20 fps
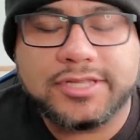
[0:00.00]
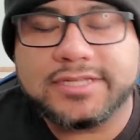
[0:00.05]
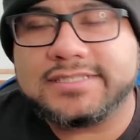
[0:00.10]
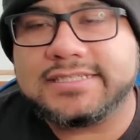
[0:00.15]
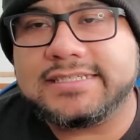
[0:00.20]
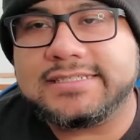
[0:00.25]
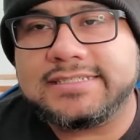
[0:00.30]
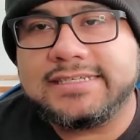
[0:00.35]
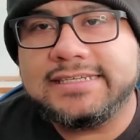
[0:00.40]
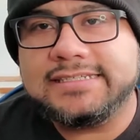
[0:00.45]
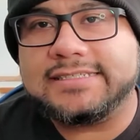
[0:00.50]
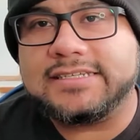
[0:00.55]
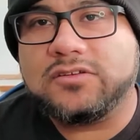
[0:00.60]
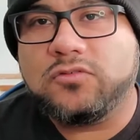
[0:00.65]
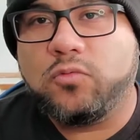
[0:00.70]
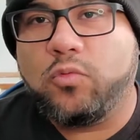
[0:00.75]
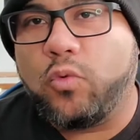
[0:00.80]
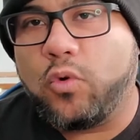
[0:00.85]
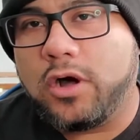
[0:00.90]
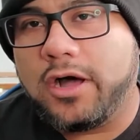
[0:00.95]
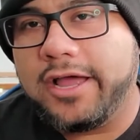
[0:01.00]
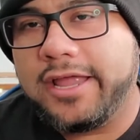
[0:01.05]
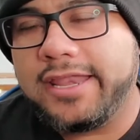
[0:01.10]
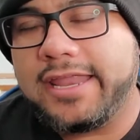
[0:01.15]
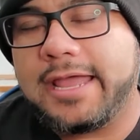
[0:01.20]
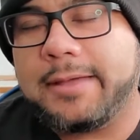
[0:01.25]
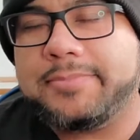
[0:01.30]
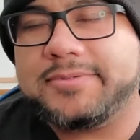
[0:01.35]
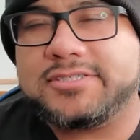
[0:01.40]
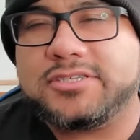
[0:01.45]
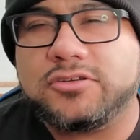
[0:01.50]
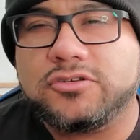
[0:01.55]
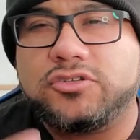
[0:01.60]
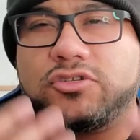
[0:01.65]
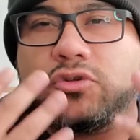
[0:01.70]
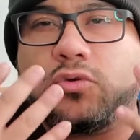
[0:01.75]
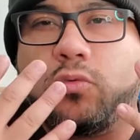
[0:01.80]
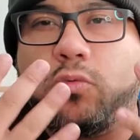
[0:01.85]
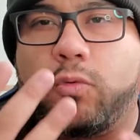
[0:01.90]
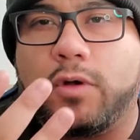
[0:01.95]
This is season 1,
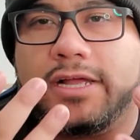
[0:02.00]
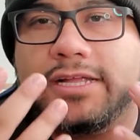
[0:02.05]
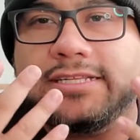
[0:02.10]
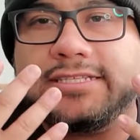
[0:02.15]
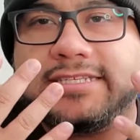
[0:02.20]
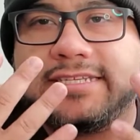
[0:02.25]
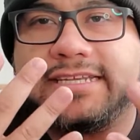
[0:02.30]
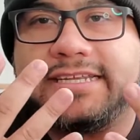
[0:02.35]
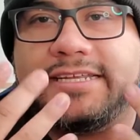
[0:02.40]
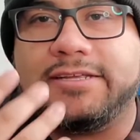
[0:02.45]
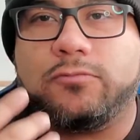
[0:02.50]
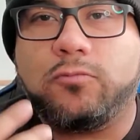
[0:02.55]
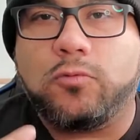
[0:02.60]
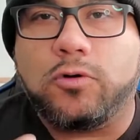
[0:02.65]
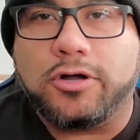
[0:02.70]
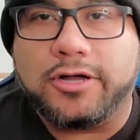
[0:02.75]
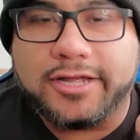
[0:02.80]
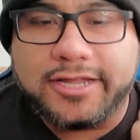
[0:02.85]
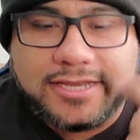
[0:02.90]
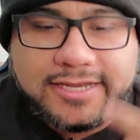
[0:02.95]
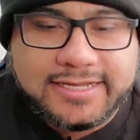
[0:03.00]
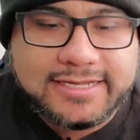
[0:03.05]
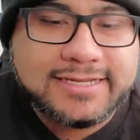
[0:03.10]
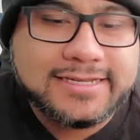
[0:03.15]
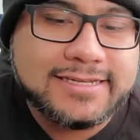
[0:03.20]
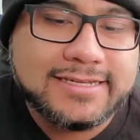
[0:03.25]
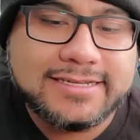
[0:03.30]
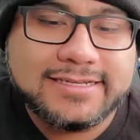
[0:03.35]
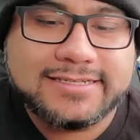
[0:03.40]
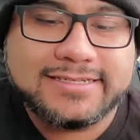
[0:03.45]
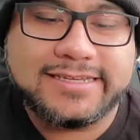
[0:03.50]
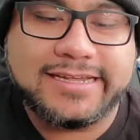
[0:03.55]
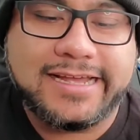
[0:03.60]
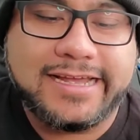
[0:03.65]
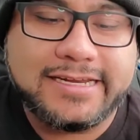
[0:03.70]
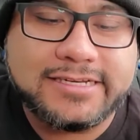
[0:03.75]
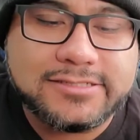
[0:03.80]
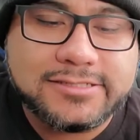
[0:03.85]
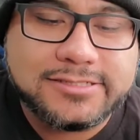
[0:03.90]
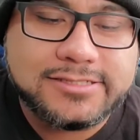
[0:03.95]
episode 21,
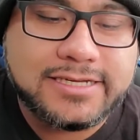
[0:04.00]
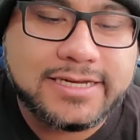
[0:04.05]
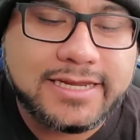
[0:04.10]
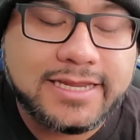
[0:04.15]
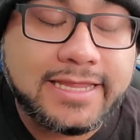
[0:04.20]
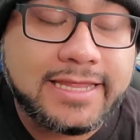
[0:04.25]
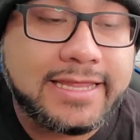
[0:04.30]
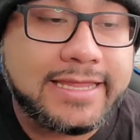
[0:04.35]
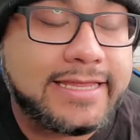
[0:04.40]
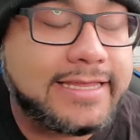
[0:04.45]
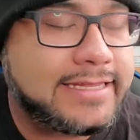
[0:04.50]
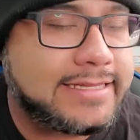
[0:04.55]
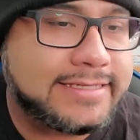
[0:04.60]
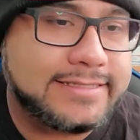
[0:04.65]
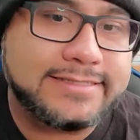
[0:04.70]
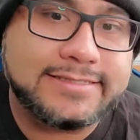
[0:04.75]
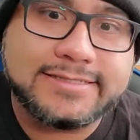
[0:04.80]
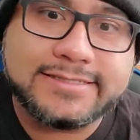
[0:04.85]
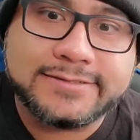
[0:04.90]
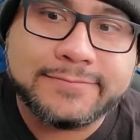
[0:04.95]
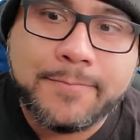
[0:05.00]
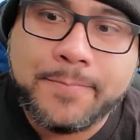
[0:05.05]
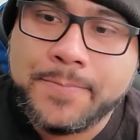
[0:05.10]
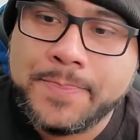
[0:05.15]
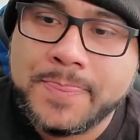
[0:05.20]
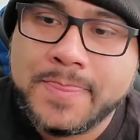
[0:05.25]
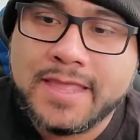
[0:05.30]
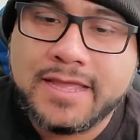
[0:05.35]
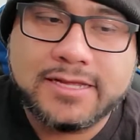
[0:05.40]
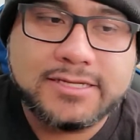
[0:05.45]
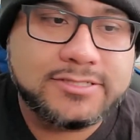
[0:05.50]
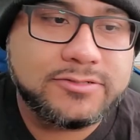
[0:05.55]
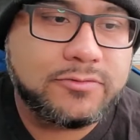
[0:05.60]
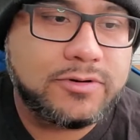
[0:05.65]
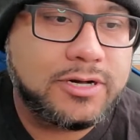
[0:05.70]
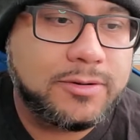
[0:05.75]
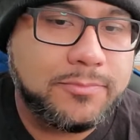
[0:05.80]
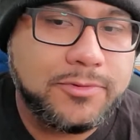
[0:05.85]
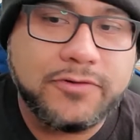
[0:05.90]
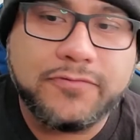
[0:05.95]
titled Kids. So
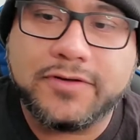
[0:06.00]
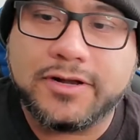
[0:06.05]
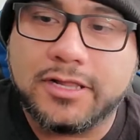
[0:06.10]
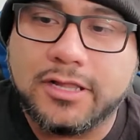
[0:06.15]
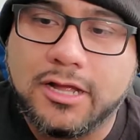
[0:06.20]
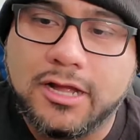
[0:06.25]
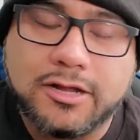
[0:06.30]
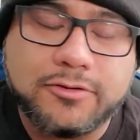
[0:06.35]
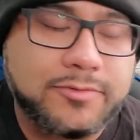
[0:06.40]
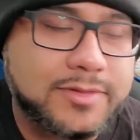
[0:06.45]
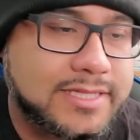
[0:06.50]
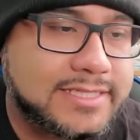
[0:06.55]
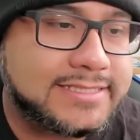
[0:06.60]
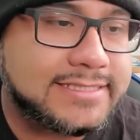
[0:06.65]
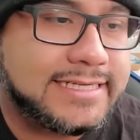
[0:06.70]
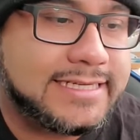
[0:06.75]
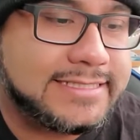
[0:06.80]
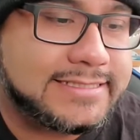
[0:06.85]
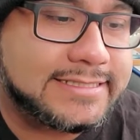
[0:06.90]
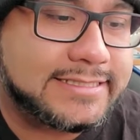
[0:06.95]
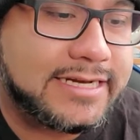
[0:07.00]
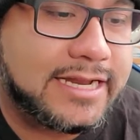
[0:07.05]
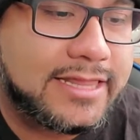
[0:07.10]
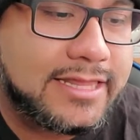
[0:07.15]
we're moving along with the season.